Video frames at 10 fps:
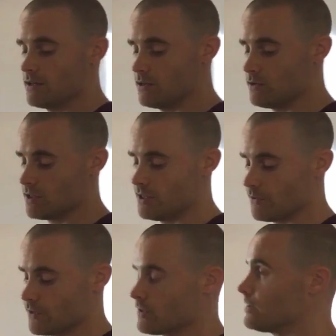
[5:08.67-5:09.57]
Use the
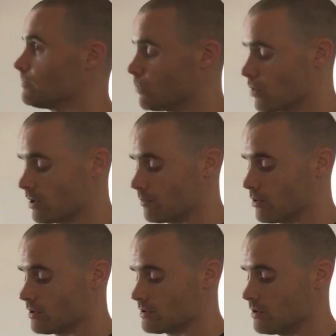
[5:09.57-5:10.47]
differences in boiling
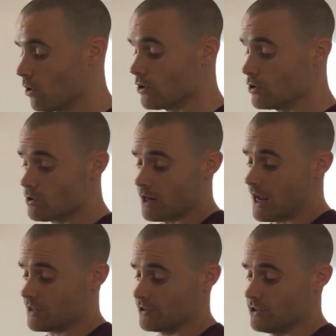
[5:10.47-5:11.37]
points. Or you could
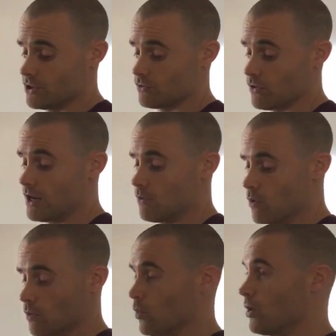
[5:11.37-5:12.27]
actually just write
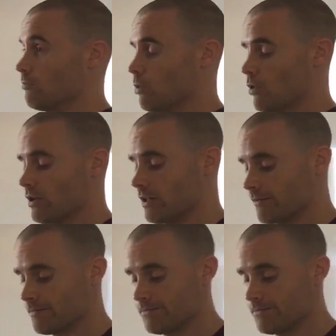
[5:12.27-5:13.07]
one word, boiling,